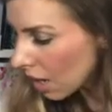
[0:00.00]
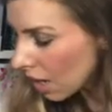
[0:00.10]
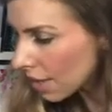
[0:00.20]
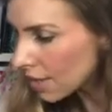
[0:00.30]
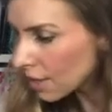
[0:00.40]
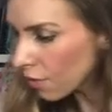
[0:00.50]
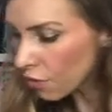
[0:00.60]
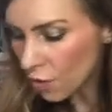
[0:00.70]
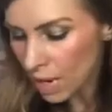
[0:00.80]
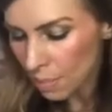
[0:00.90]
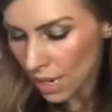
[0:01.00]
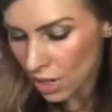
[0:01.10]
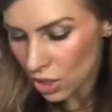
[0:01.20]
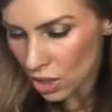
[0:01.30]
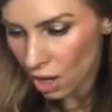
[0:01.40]
there's three
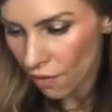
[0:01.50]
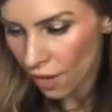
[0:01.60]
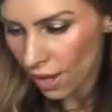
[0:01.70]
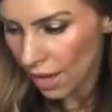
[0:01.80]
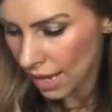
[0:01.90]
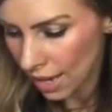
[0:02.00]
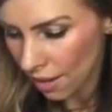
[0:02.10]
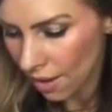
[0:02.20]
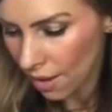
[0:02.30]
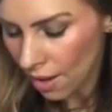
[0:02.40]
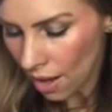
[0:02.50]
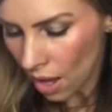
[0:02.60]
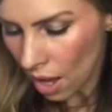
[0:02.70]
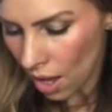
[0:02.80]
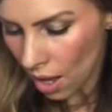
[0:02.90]
pictures of her here.
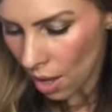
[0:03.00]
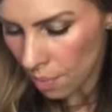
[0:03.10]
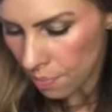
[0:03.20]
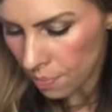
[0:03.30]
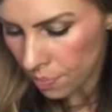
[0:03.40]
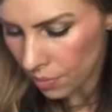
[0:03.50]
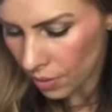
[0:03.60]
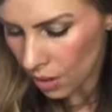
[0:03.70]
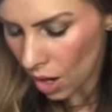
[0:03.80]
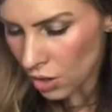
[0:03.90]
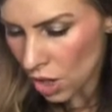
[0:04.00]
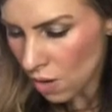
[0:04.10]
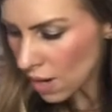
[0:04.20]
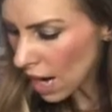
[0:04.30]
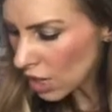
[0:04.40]
I
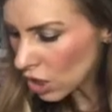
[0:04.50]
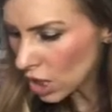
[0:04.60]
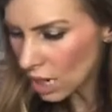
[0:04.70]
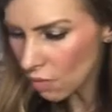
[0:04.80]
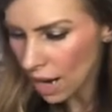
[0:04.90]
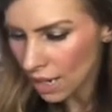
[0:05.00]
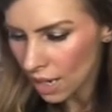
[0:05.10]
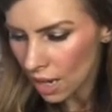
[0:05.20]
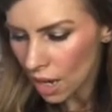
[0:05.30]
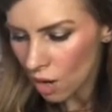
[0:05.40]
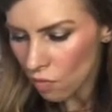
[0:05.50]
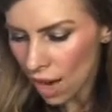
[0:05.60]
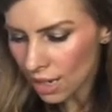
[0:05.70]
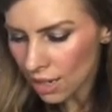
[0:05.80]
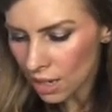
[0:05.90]
don't actually
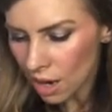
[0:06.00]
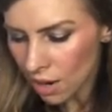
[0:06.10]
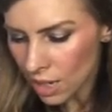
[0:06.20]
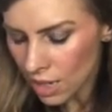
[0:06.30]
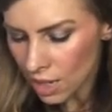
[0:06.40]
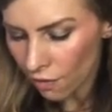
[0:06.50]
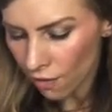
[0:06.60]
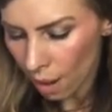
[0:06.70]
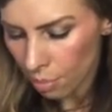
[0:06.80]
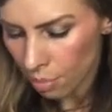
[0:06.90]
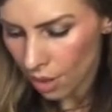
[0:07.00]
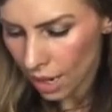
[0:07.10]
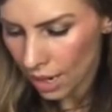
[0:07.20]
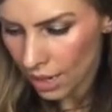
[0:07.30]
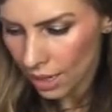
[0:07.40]
recognise the
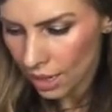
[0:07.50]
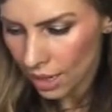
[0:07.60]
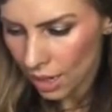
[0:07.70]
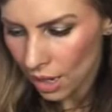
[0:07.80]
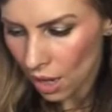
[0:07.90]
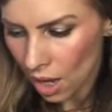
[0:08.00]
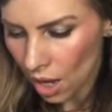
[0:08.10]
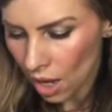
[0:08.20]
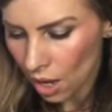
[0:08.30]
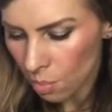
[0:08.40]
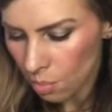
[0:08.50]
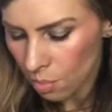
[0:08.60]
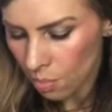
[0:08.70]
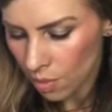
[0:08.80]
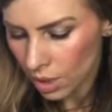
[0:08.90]
fabric
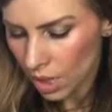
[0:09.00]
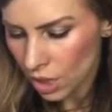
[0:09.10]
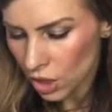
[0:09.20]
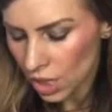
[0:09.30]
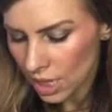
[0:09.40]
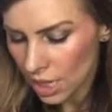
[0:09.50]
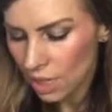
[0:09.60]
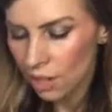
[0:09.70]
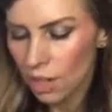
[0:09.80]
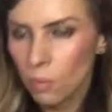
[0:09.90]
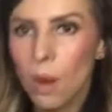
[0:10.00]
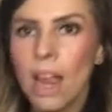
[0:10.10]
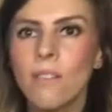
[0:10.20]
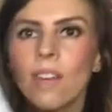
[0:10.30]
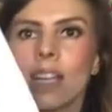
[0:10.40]
that she's
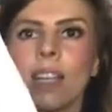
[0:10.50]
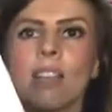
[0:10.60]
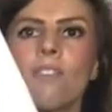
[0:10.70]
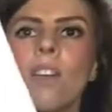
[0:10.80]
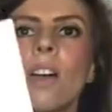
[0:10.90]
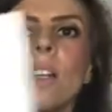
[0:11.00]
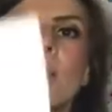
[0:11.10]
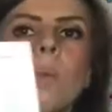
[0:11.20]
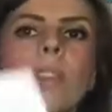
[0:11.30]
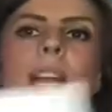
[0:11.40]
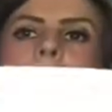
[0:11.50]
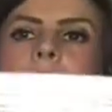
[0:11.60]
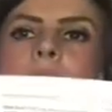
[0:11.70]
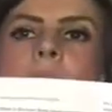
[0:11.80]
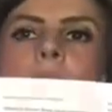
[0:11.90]
wearing in the first one. That's
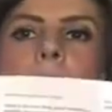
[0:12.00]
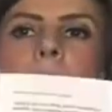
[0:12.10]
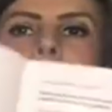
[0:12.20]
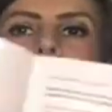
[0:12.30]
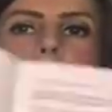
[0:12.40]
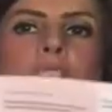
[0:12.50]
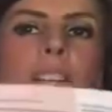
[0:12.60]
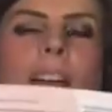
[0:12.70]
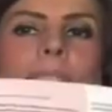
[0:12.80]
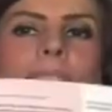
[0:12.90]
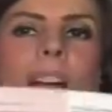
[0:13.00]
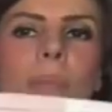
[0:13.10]
not, maybe she had that